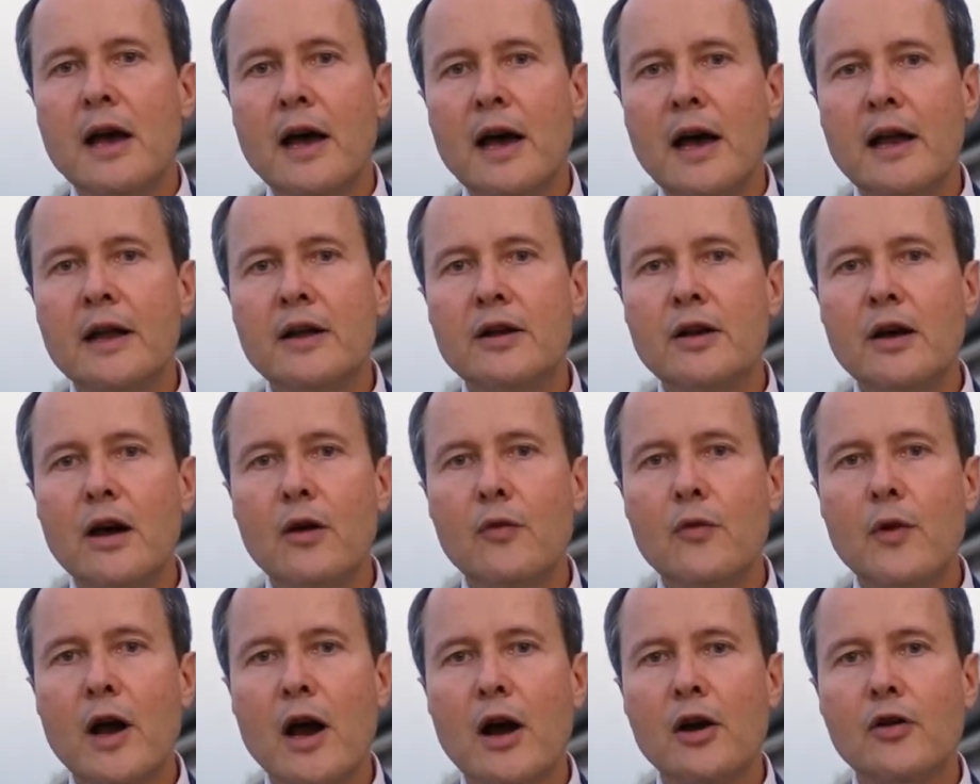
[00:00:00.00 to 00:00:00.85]

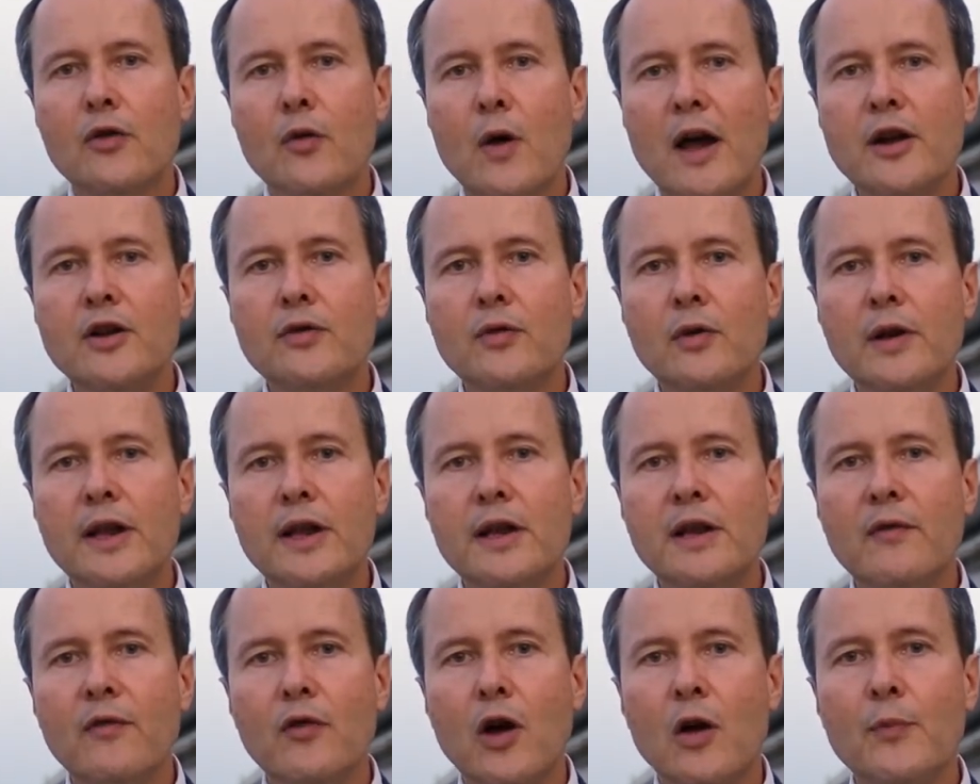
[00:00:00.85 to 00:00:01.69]
and we are gradually
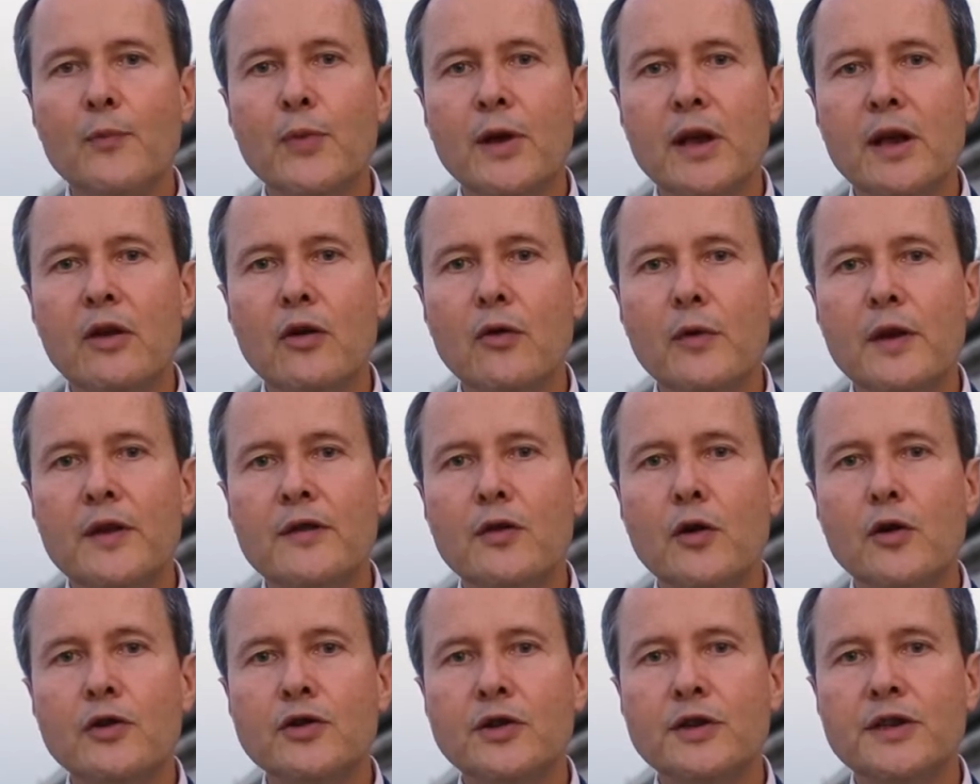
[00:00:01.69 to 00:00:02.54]
developing a
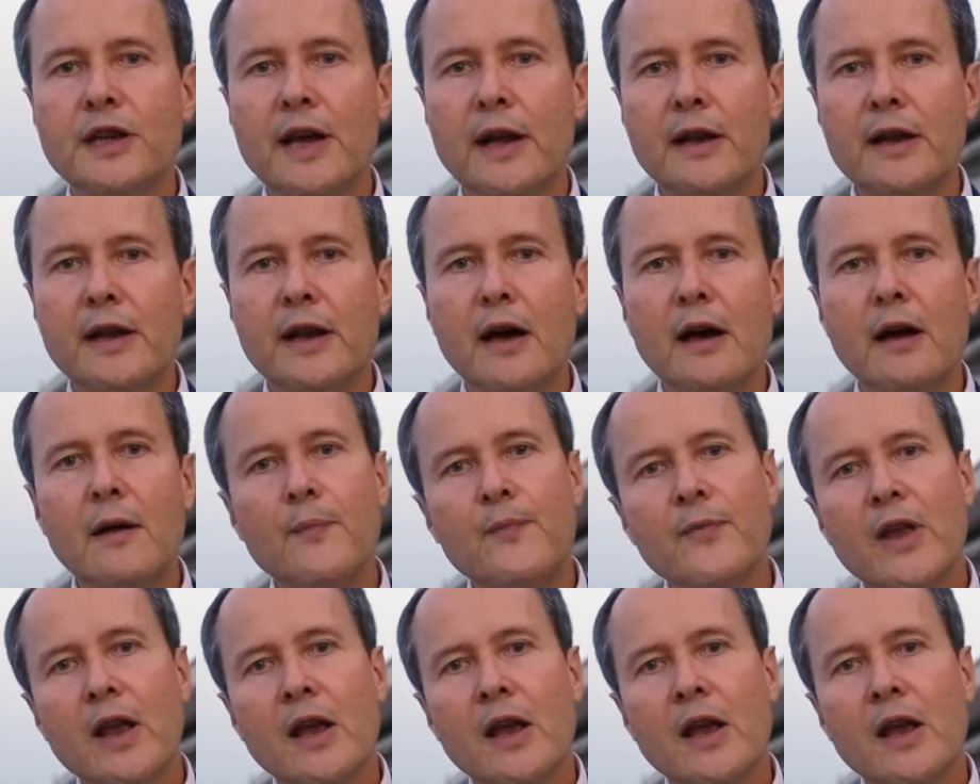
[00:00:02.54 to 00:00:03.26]
research agenda,